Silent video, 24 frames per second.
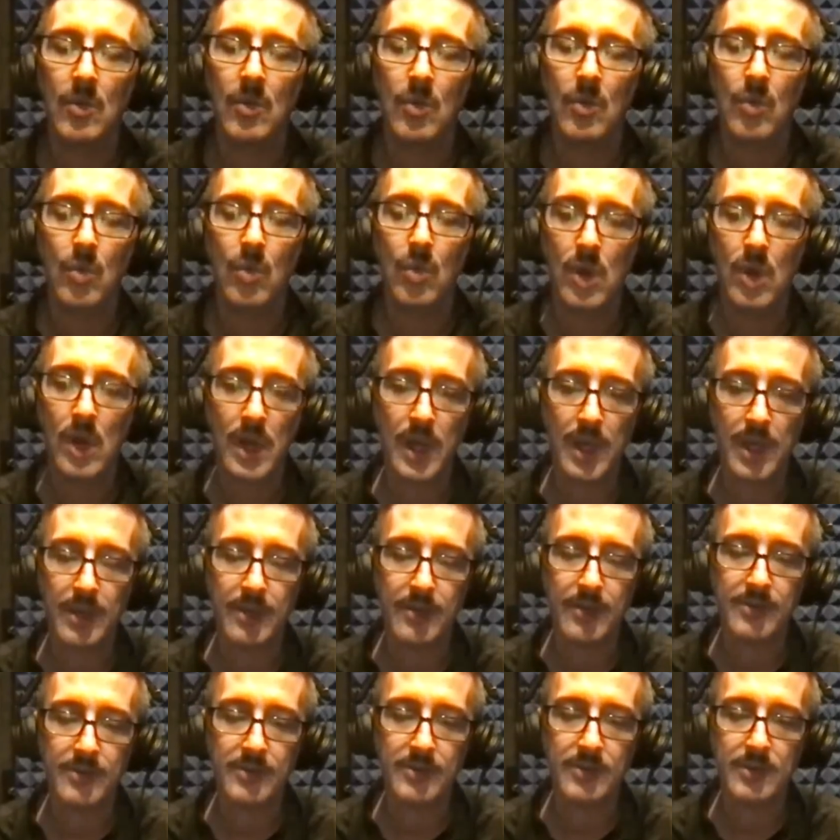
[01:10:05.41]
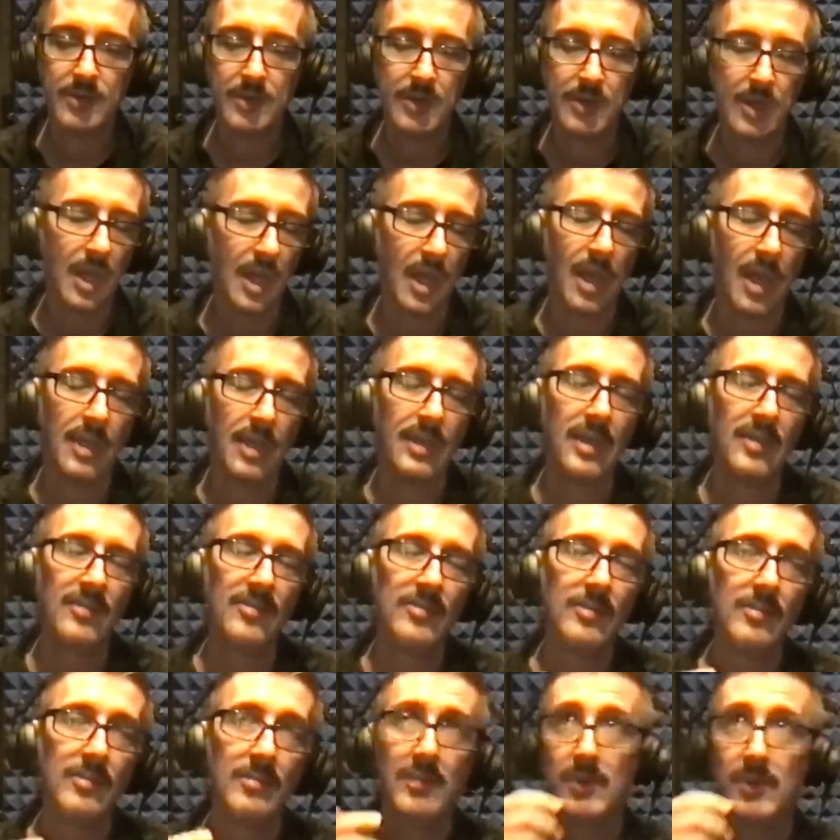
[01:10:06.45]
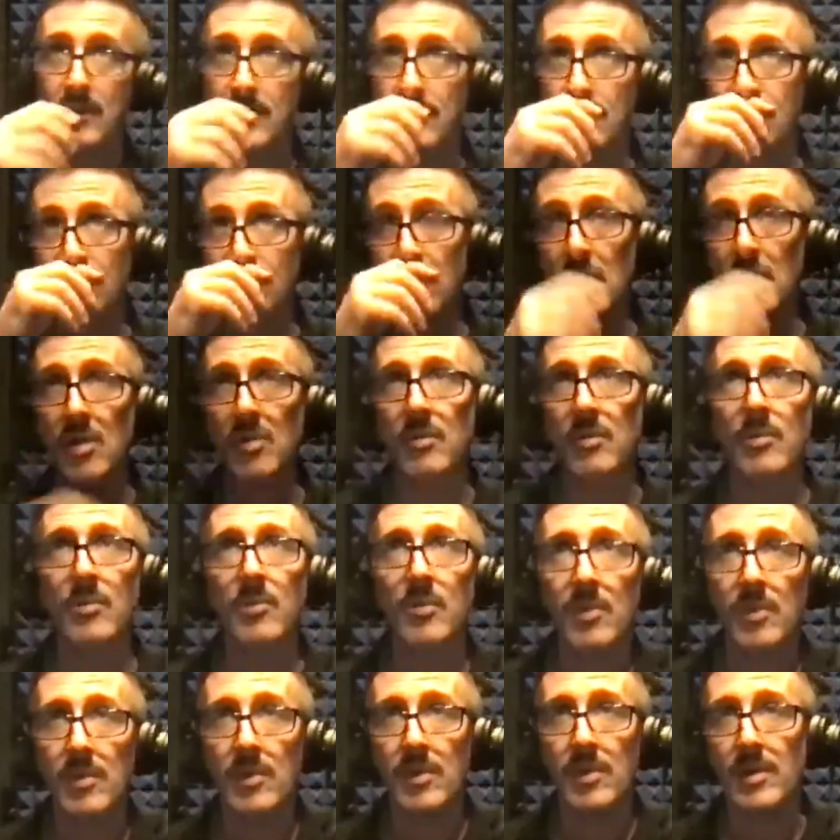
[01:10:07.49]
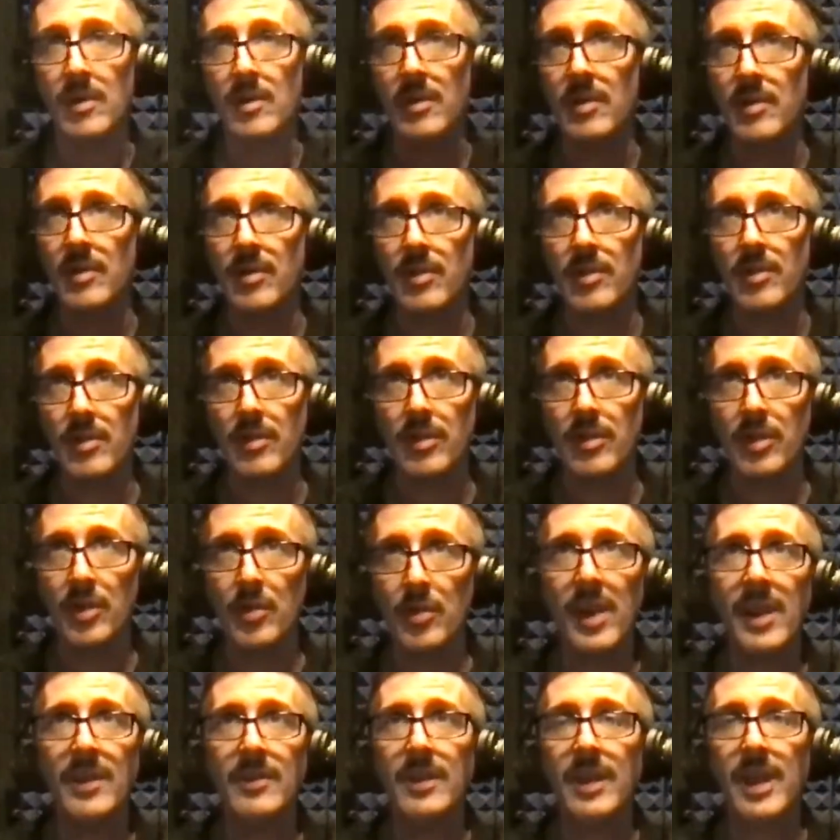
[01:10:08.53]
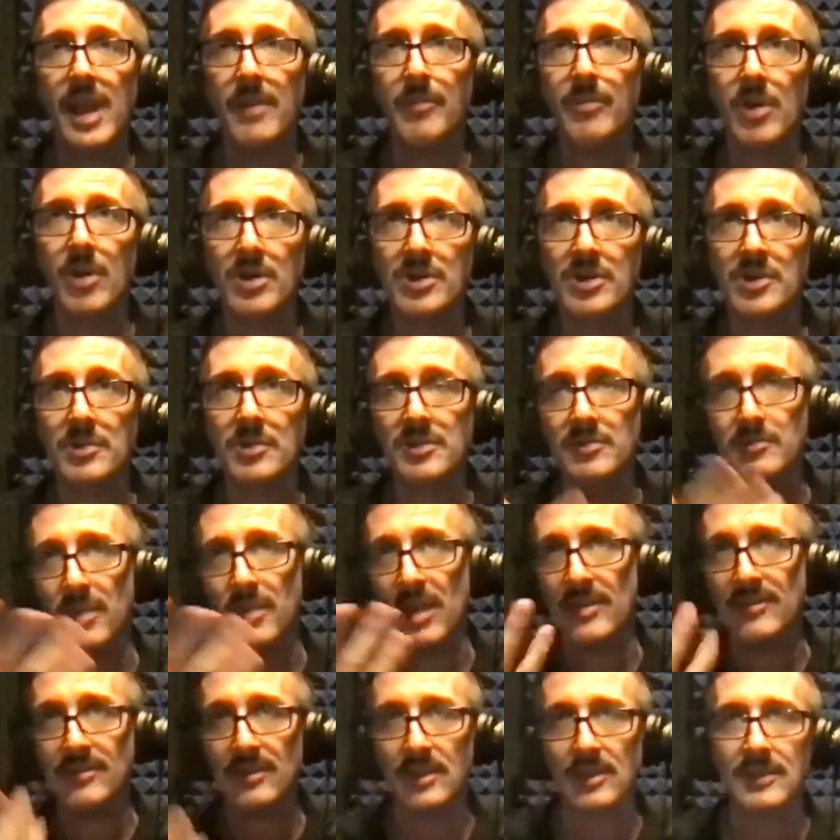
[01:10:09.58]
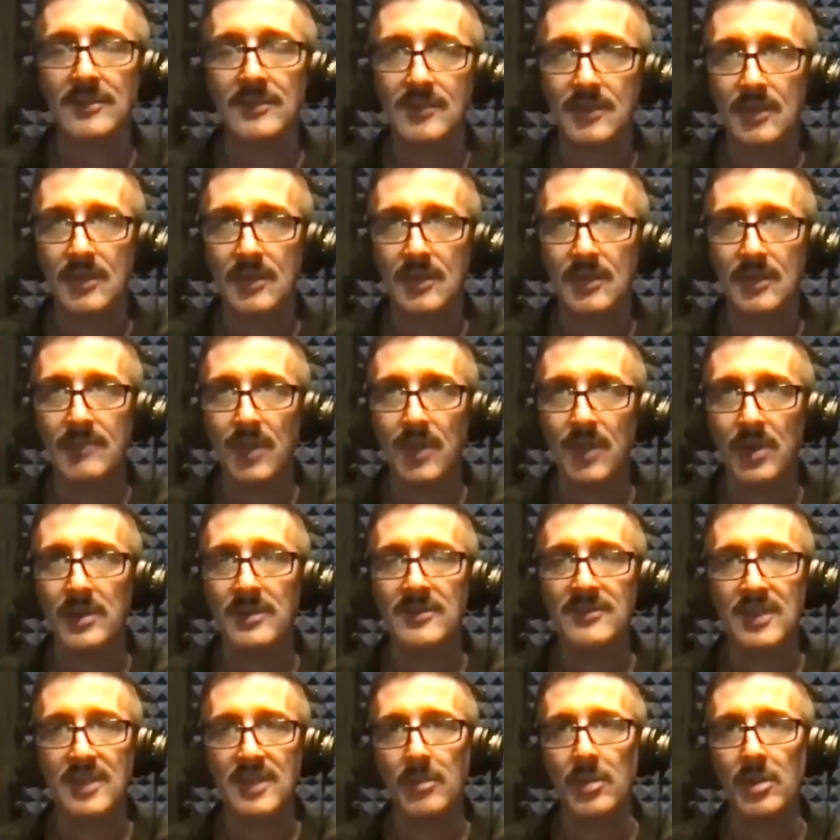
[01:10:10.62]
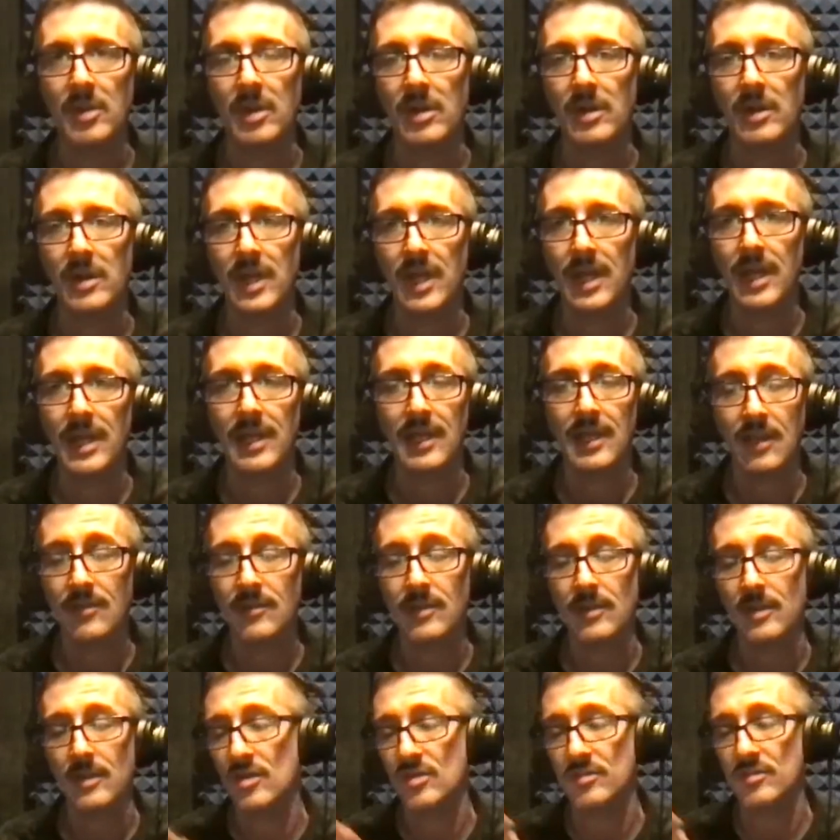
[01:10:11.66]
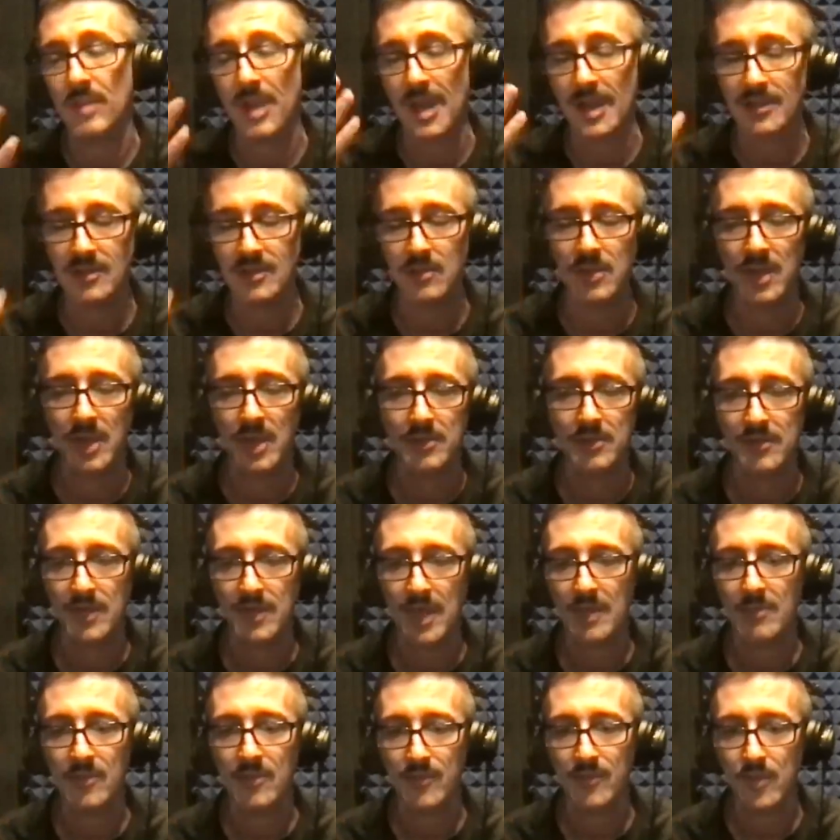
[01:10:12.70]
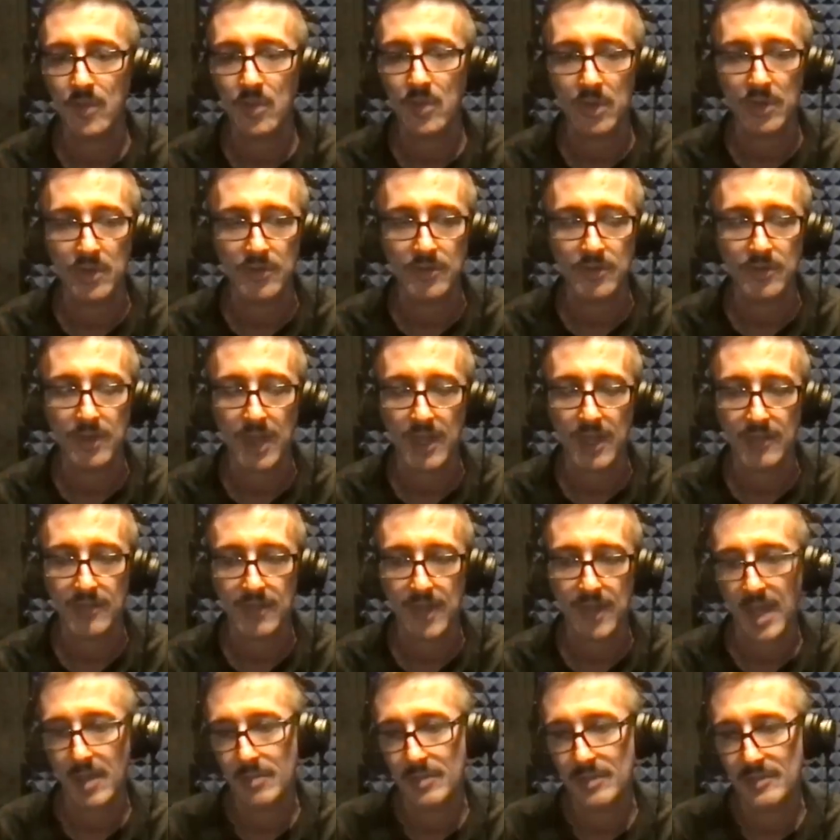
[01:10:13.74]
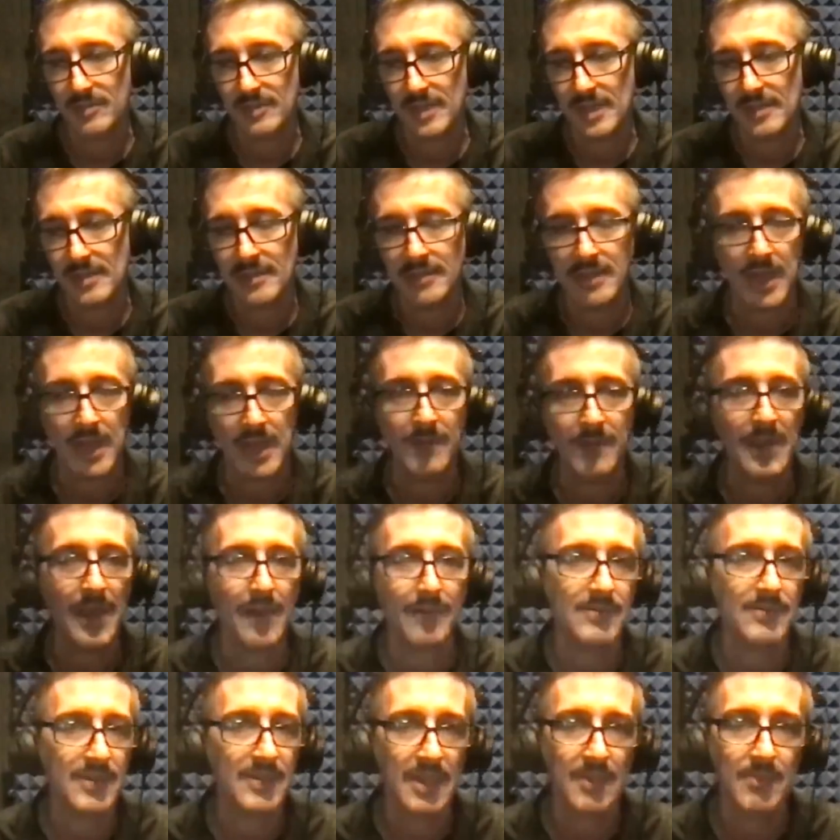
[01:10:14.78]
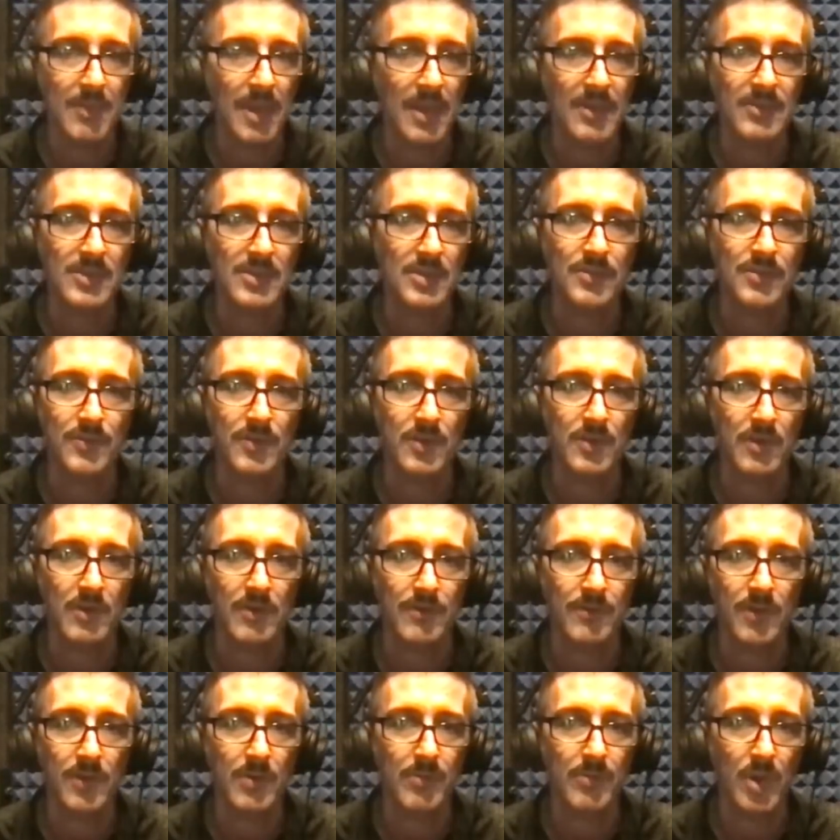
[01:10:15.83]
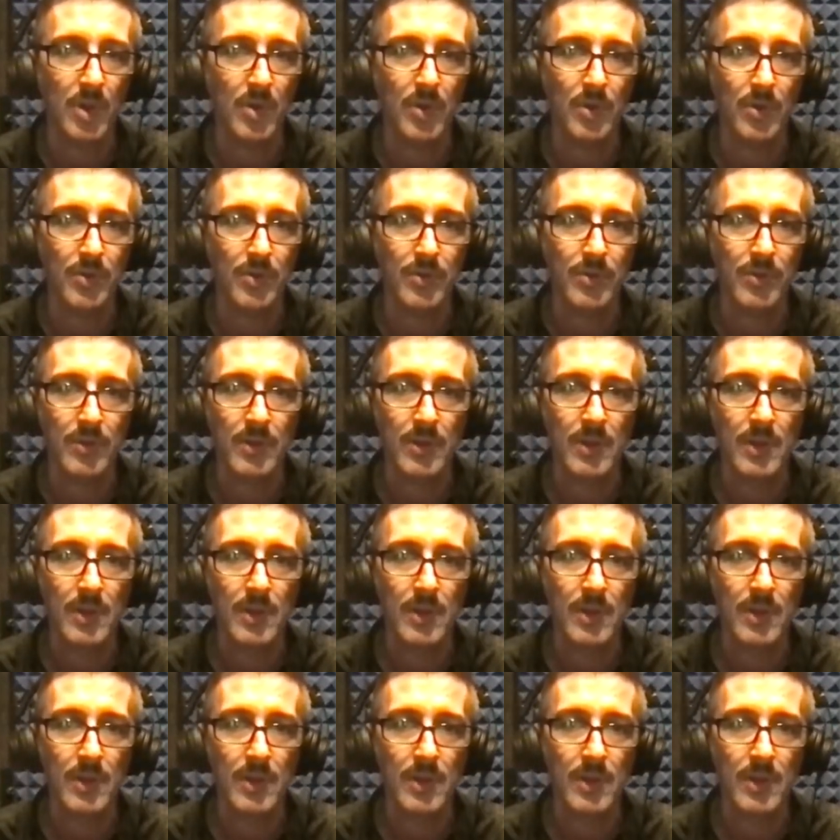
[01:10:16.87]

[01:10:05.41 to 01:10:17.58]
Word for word: what, I guess, so the way that I approached it was basically like very similar. And I guess it goes back to what I was saying before is, as I would say that I would have the same message for both,